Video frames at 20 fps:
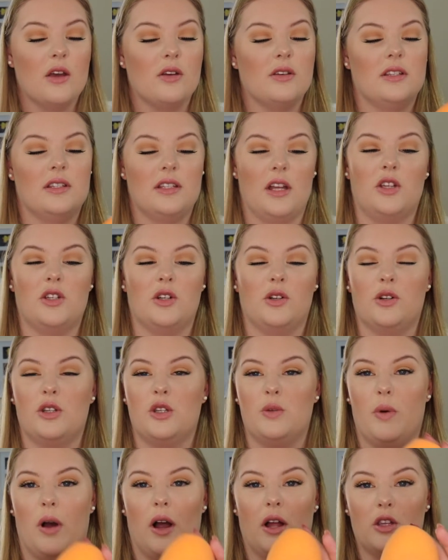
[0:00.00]
Such a good
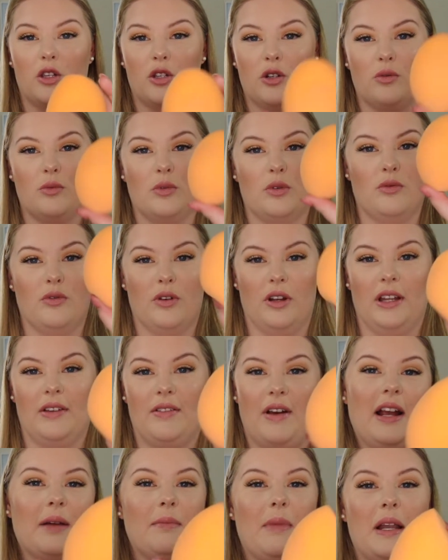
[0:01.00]
sponge. Would really
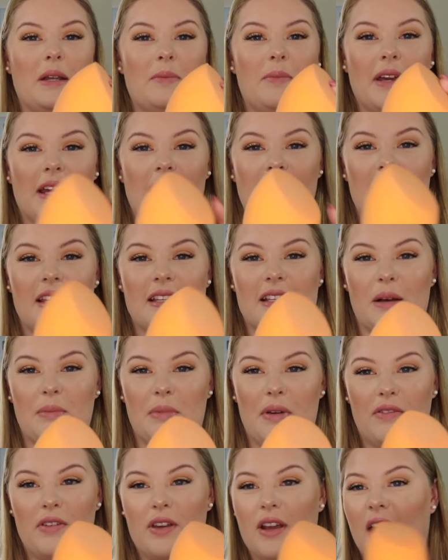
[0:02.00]
recommend picking this up
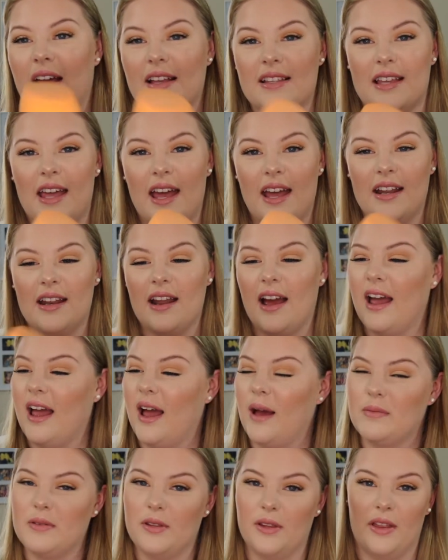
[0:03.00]
if you guys can. I
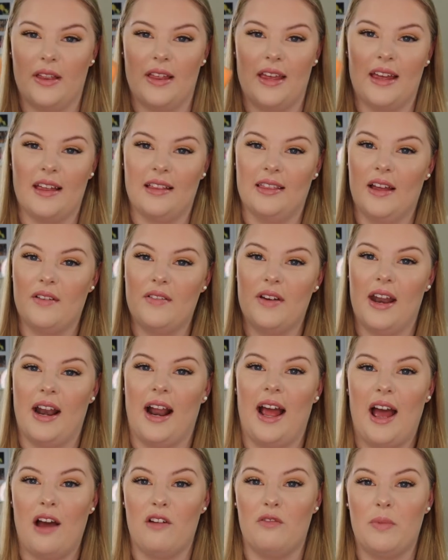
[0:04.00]
absolutely love it, and
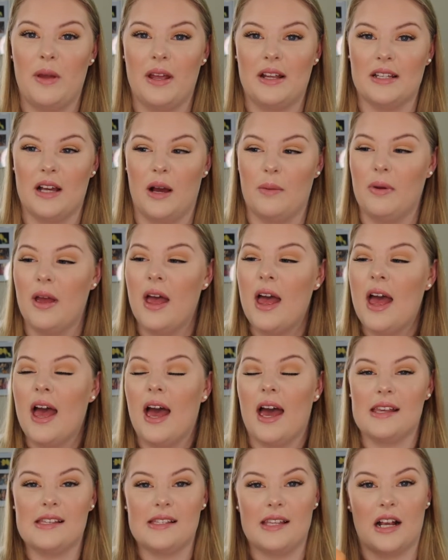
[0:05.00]
I have picked up
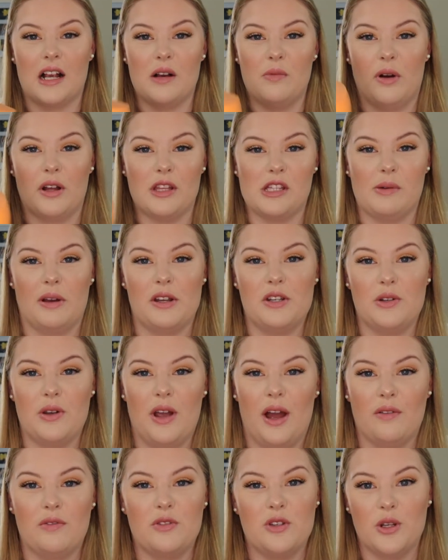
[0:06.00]
a second one, so I do
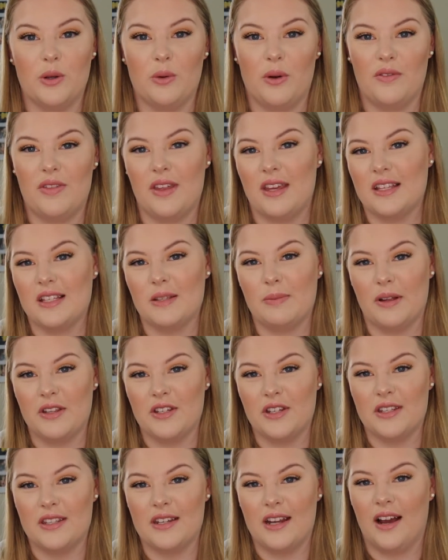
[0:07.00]
have two of these
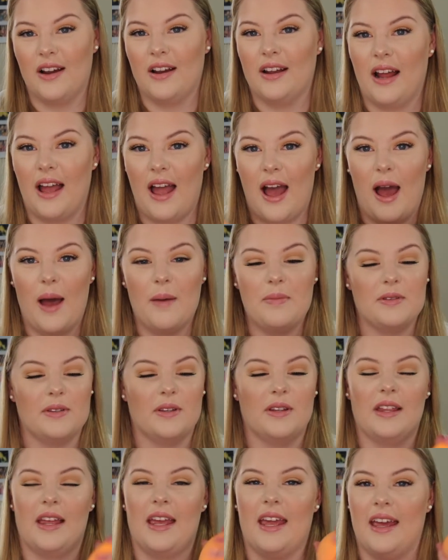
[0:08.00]
sponges now and I
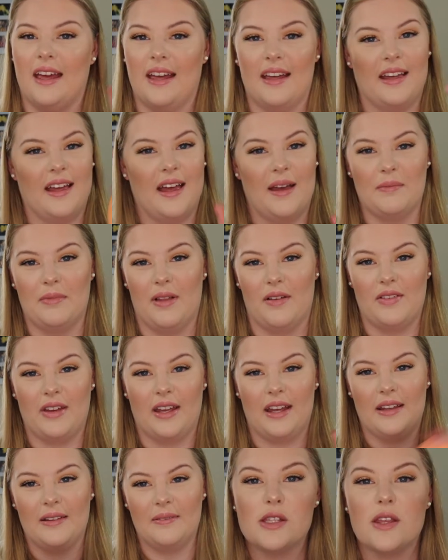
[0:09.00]
absolutely am loving
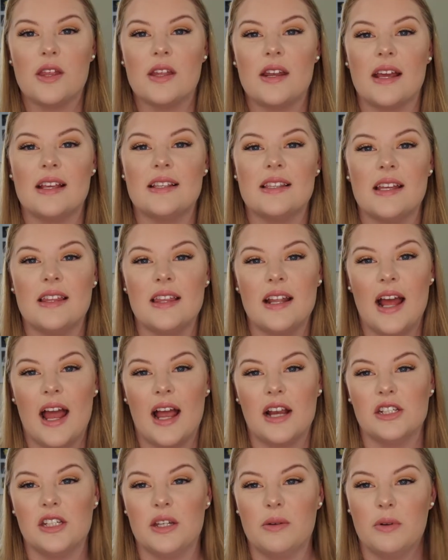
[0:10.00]
it. So the next thing that I
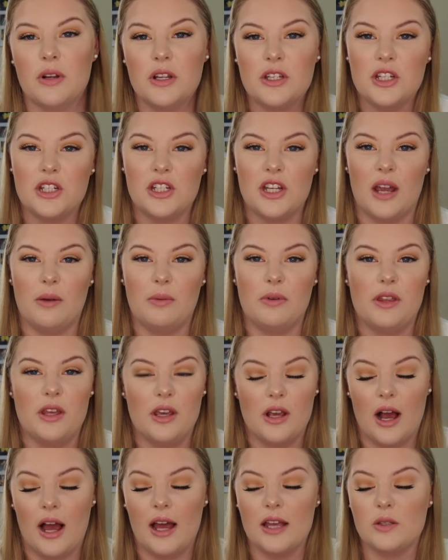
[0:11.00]
actually wanted to share with you
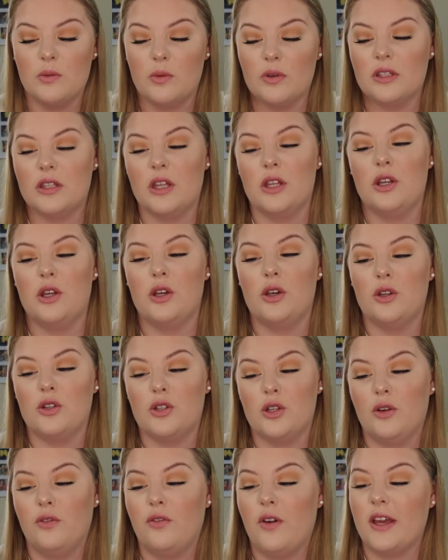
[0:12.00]
guys was the new
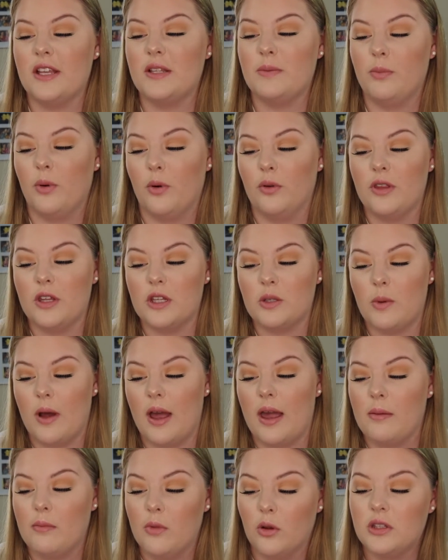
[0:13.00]
Too Faced Born This
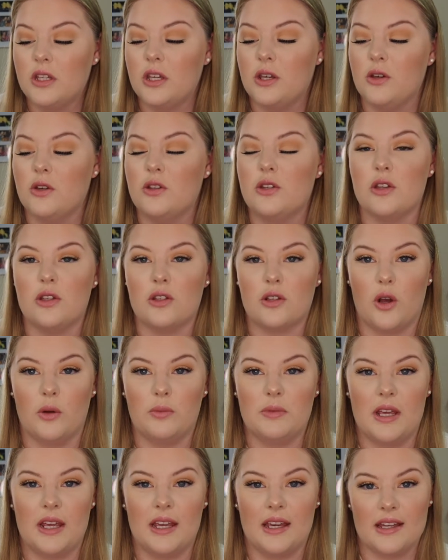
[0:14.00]
Way Multi-Use
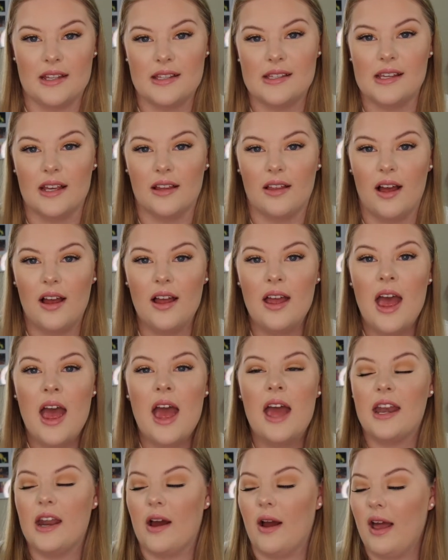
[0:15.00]
Sculpting Concealer.
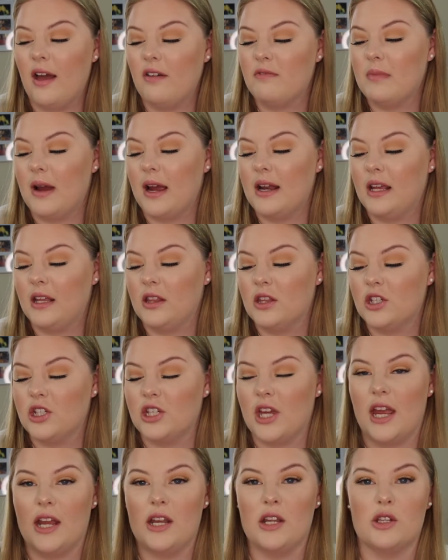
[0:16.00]
Now I have mine in the
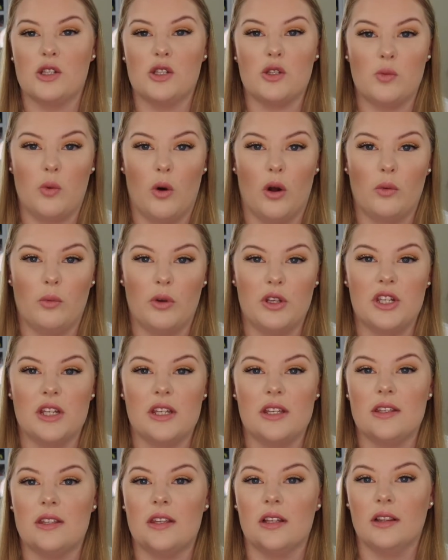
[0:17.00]
shade Swan, which
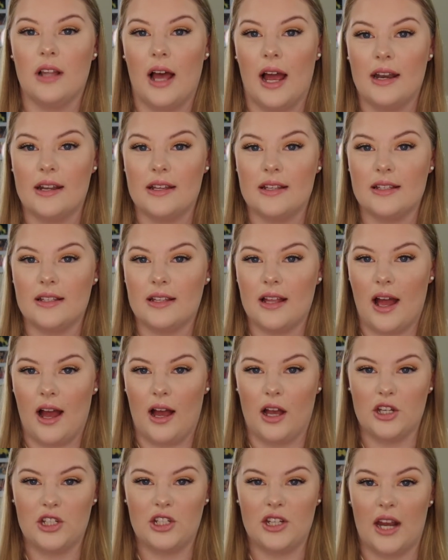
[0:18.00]
is the lightest
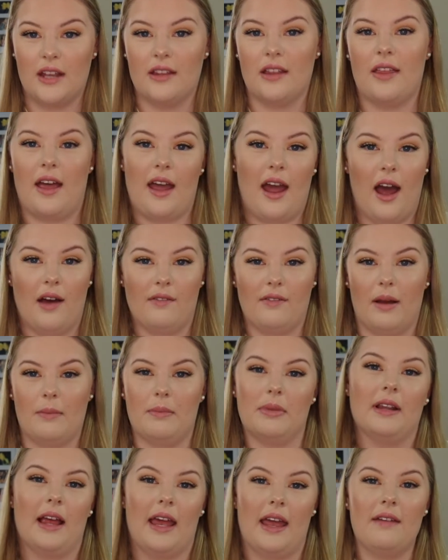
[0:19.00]
shade that they have, I
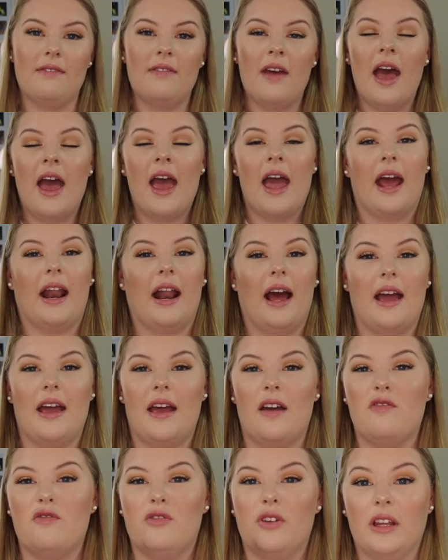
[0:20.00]
believe, and I
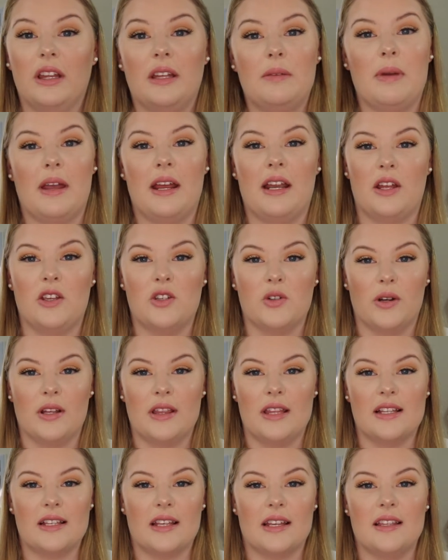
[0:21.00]
have really been enjoying
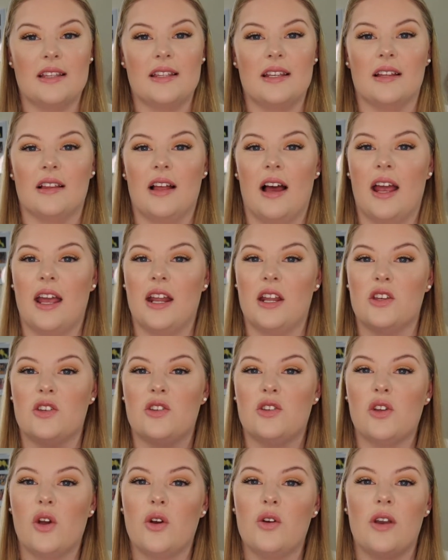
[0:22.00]
this concealer. It is
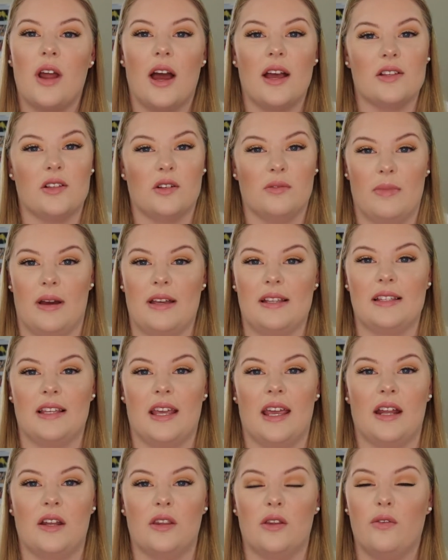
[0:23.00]
so nice on my
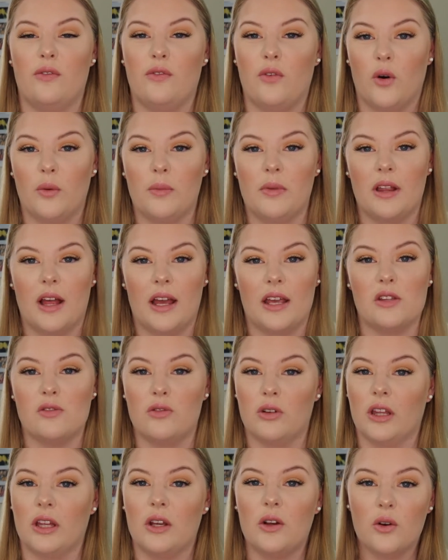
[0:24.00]
skin. The formula is
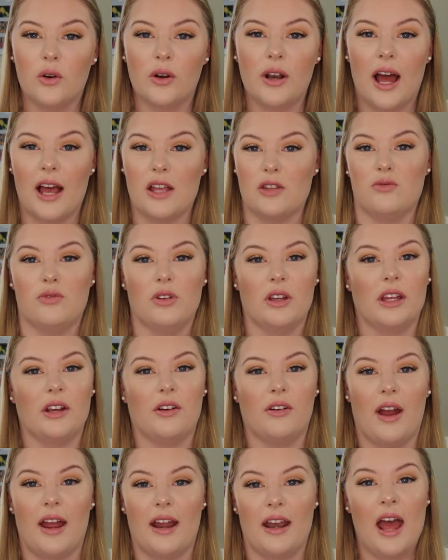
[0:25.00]
really good, has really
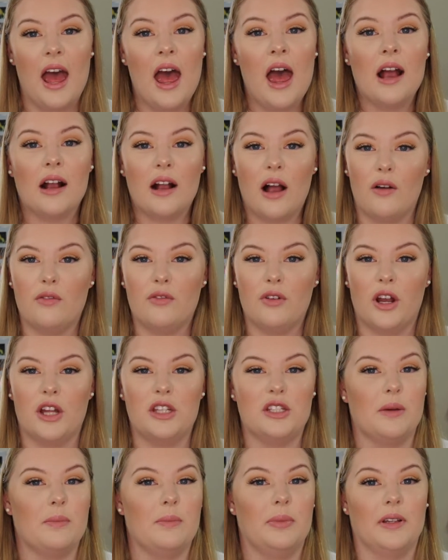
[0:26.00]
great
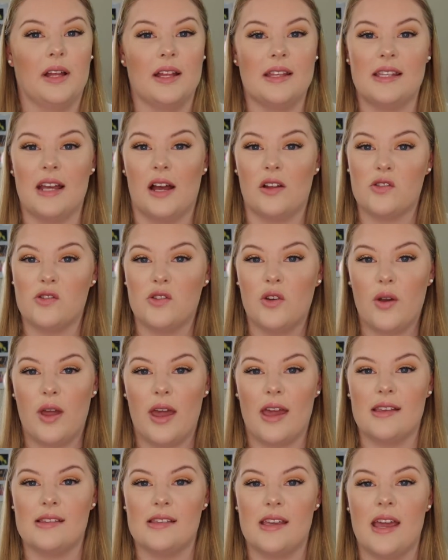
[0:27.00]
coverage. It blends out so
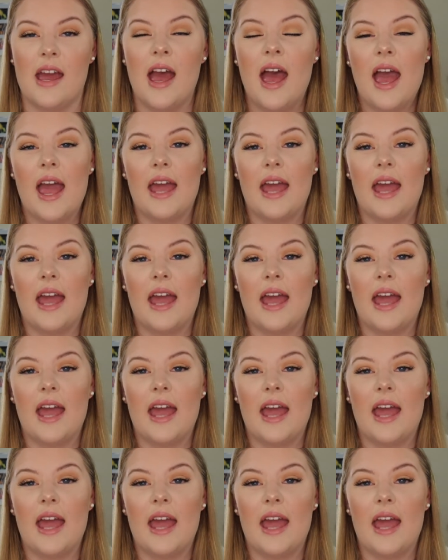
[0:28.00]
easy.